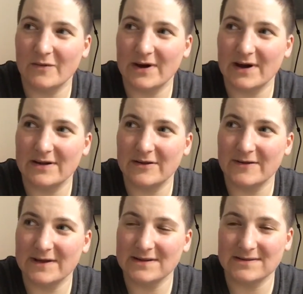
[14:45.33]
what kind of
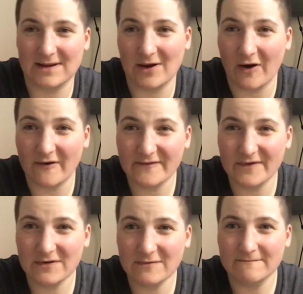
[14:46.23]
things they
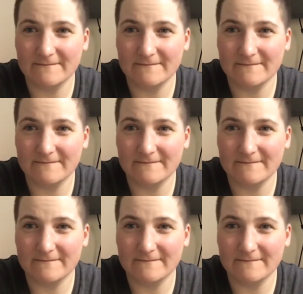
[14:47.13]
offer,